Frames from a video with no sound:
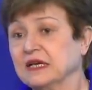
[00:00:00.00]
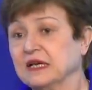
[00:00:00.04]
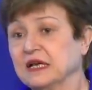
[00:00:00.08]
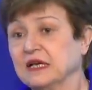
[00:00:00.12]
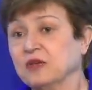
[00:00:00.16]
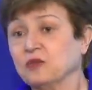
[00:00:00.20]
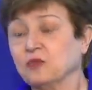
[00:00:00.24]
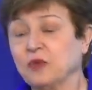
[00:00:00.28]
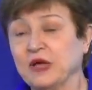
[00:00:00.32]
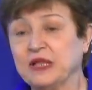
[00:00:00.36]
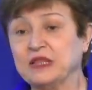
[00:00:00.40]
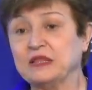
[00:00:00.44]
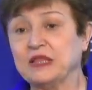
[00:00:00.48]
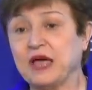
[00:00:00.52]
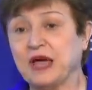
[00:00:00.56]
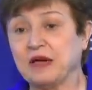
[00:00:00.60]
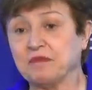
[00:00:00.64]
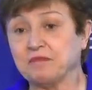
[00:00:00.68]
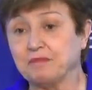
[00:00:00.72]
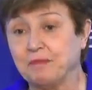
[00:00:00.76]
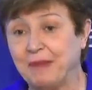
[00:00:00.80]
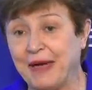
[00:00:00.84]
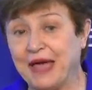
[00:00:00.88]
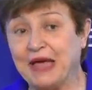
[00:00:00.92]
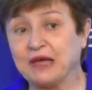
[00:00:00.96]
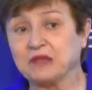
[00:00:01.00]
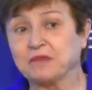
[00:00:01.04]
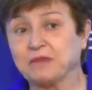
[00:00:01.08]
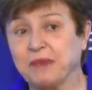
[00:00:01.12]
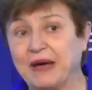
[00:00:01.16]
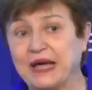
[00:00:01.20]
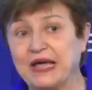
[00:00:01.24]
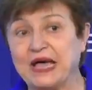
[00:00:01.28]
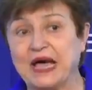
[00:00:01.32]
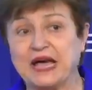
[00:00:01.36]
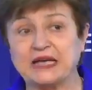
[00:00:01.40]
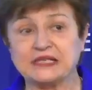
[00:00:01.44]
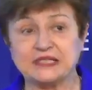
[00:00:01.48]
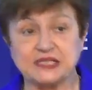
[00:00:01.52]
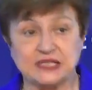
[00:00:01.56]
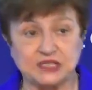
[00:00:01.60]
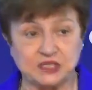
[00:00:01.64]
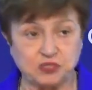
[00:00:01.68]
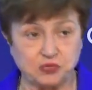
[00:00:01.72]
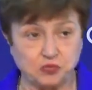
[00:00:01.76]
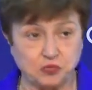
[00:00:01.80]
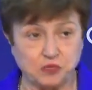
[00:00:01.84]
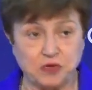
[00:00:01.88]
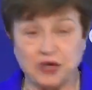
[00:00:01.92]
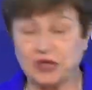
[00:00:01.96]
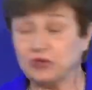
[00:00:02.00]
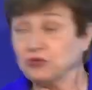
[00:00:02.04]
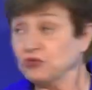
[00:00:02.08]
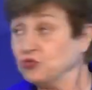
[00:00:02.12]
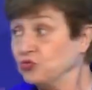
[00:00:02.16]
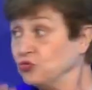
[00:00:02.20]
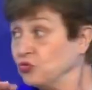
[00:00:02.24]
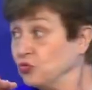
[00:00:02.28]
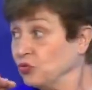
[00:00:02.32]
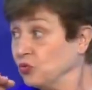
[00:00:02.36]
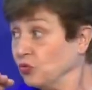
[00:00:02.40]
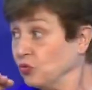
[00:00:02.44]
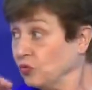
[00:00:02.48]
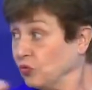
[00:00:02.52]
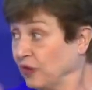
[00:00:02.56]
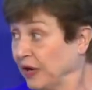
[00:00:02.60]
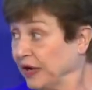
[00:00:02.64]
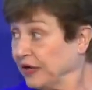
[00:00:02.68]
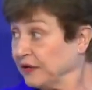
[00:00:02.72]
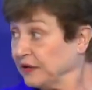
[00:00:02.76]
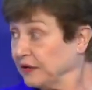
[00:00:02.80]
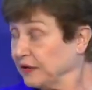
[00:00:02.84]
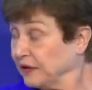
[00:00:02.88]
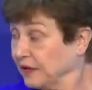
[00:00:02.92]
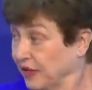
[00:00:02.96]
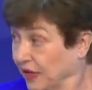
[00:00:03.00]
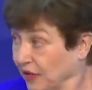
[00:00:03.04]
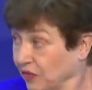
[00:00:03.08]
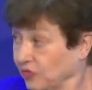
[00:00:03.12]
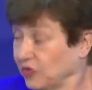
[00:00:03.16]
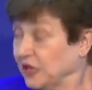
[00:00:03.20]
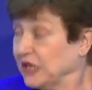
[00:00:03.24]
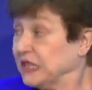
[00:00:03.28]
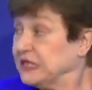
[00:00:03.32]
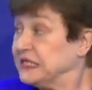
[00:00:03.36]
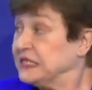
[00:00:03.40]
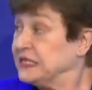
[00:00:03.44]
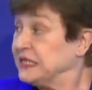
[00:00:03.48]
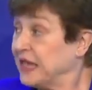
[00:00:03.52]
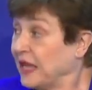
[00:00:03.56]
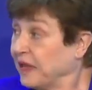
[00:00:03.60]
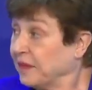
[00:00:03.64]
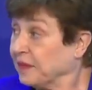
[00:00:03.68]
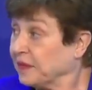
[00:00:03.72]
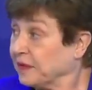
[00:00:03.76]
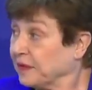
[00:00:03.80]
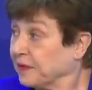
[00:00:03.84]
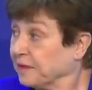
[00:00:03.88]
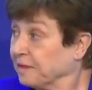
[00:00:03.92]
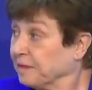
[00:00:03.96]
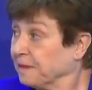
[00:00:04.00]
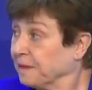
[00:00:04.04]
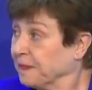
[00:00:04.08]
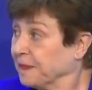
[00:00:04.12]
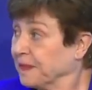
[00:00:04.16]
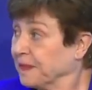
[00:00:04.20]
And when they're backed by assets 1-to-1, they're really stable.